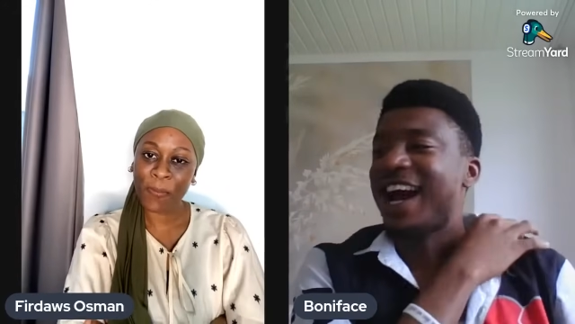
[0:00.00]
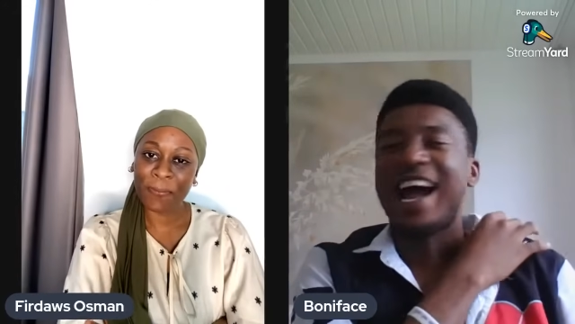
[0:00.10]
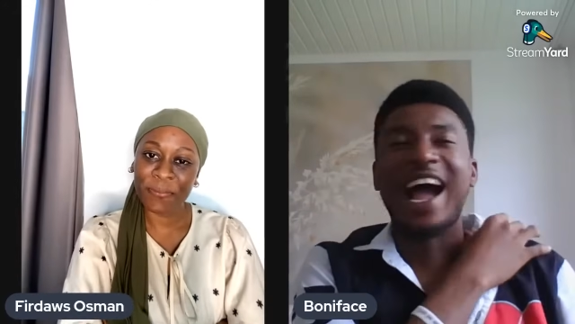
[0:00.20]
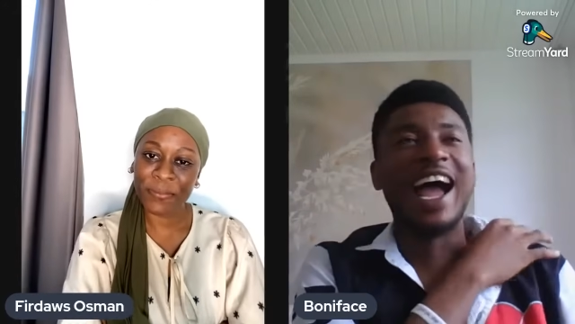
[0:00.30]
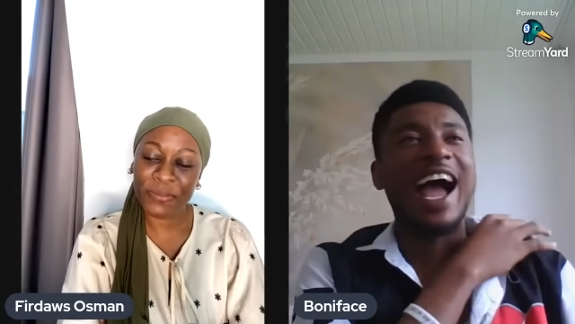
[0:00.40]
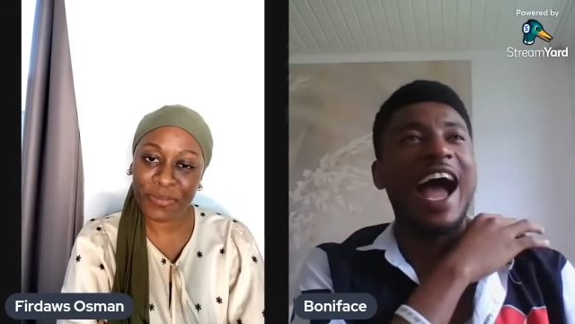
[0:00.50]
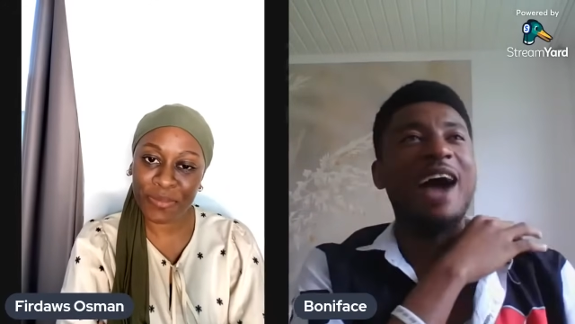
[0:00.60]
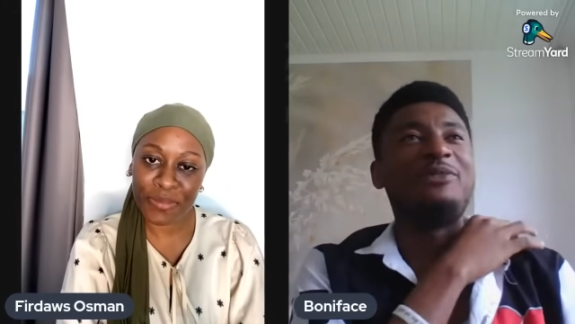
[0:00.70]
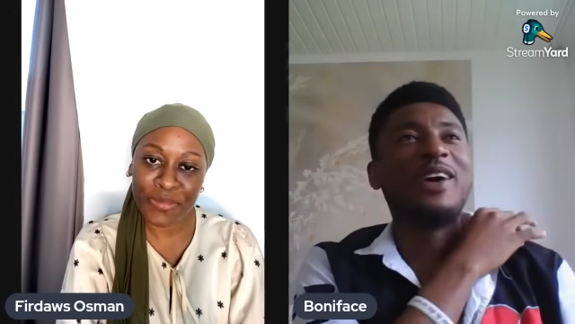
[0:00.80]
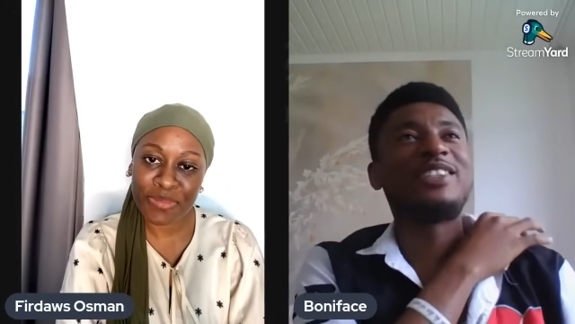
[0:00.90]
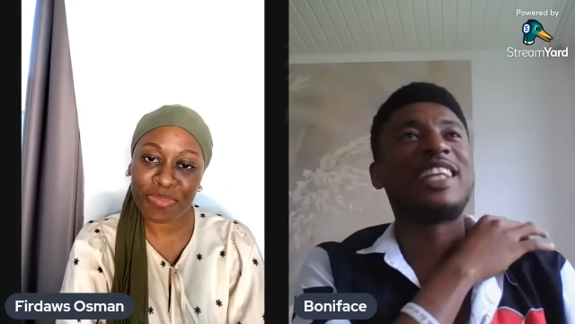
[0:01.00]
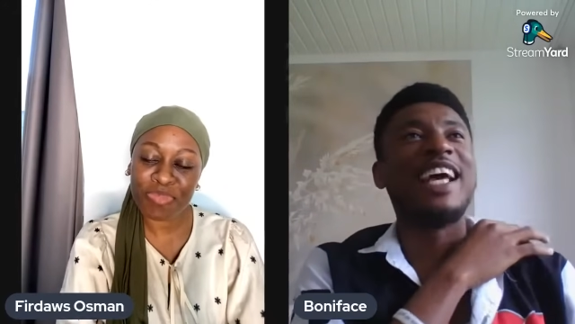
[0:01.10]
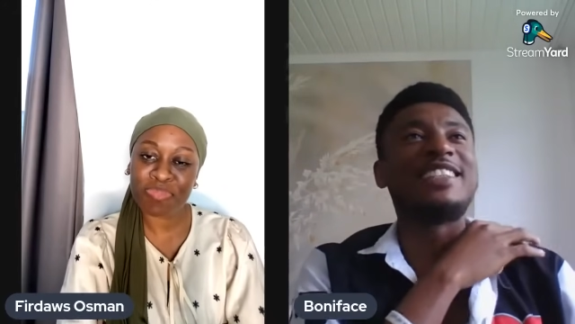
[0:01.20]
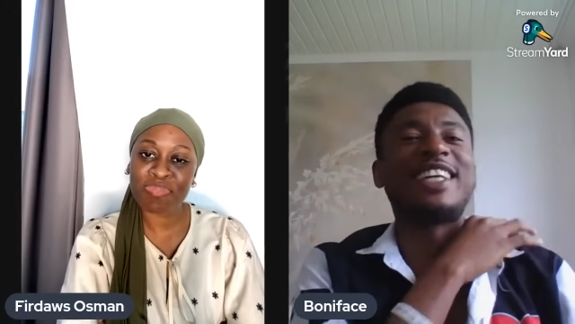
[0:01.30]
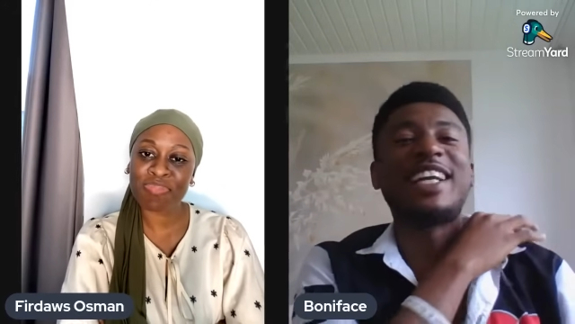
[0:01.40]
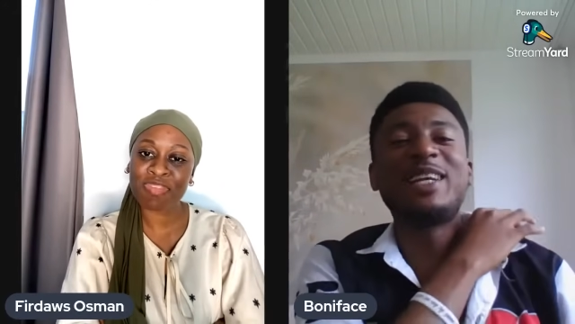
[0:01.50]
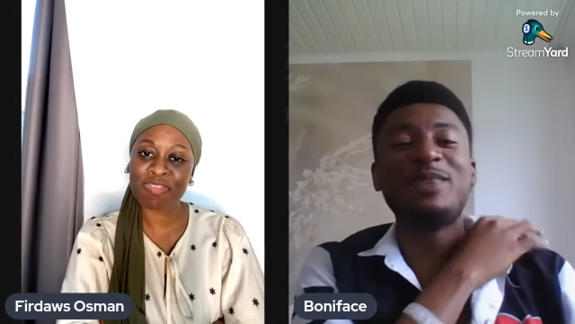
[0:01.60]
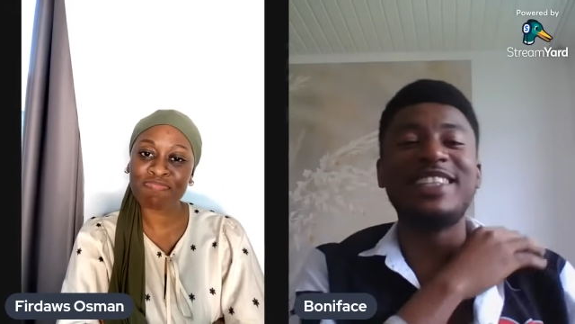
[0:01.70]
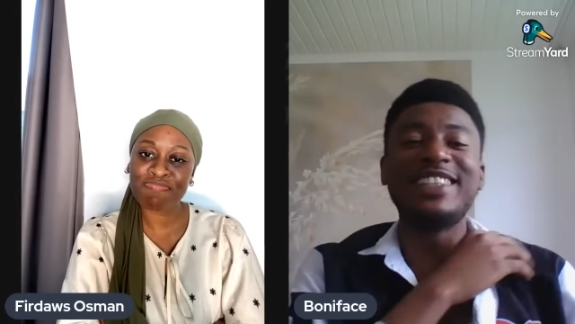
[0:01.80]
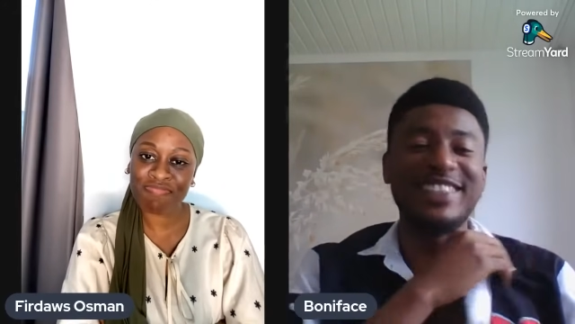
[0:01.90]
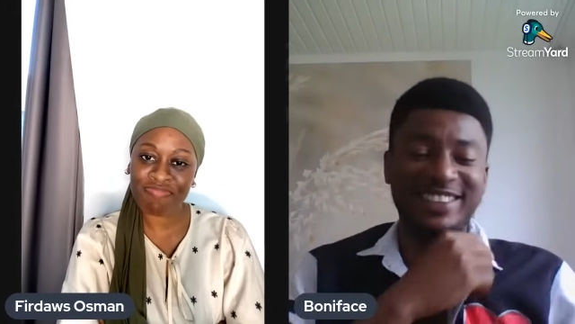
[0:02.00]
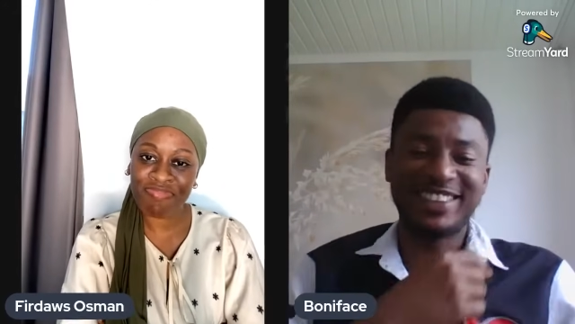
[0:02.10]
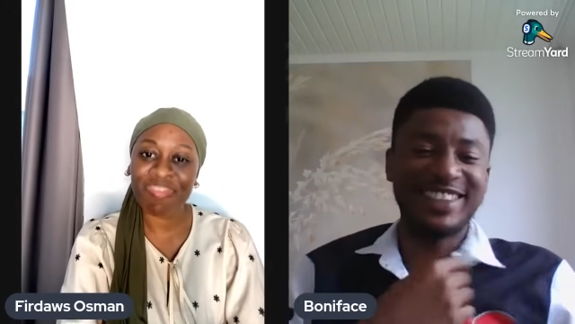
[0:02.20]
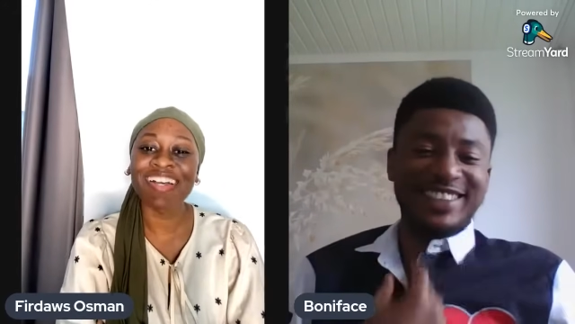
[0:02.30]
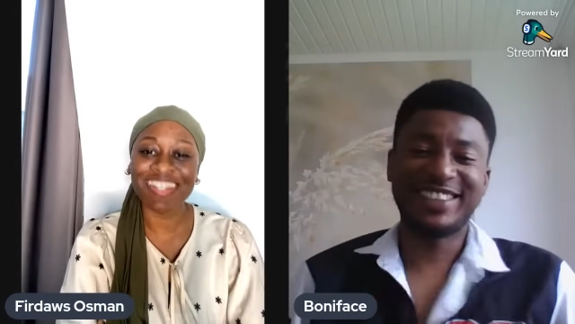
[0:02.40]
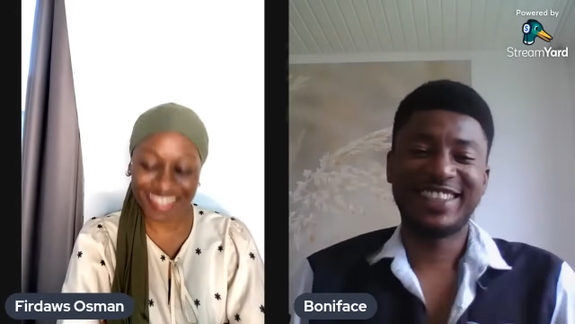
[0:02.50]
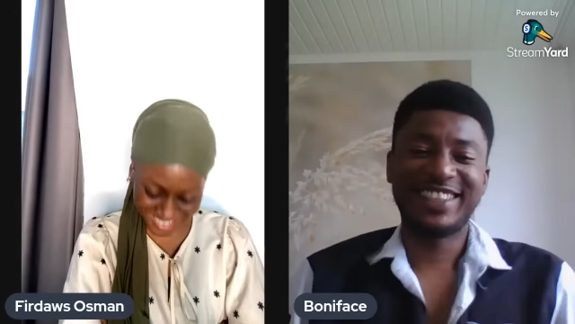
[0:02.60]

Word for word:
Speaker 1: I, I, I felt like screaming in the train.